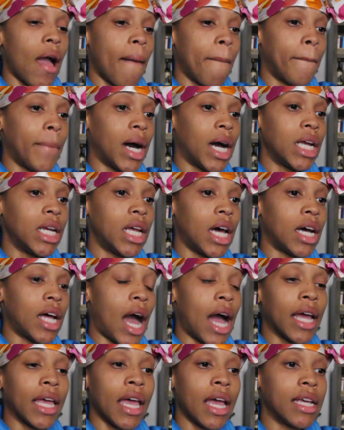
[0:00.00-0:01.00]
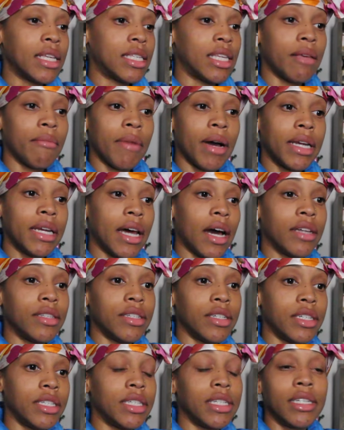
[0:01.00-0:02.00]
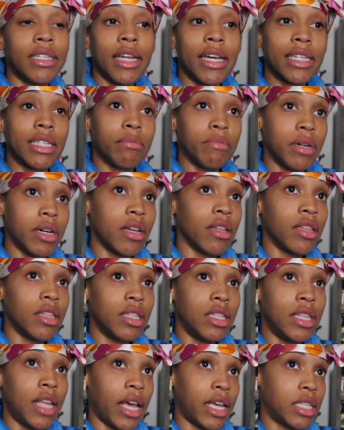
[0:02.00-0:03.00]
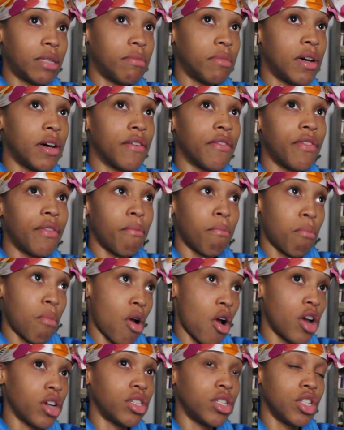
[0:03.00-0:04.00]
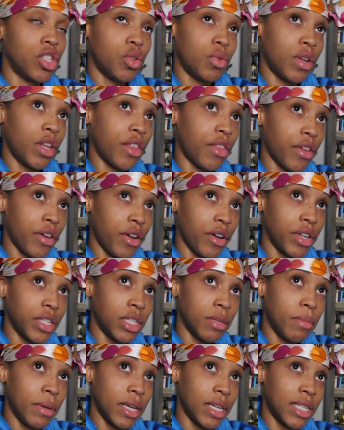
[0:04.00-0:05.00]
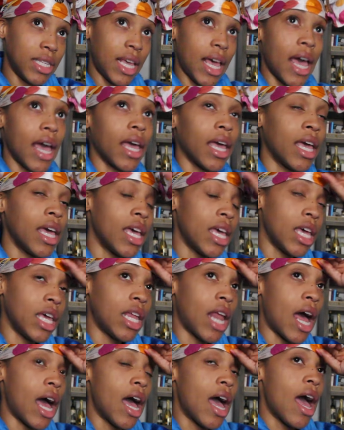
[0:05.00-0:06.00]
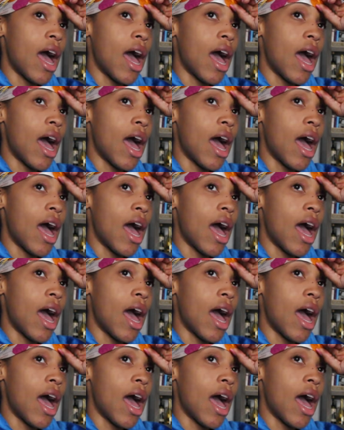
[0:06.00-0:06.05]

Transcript: my doc I can't see my doctor until next month next month March the 23rd to be exact and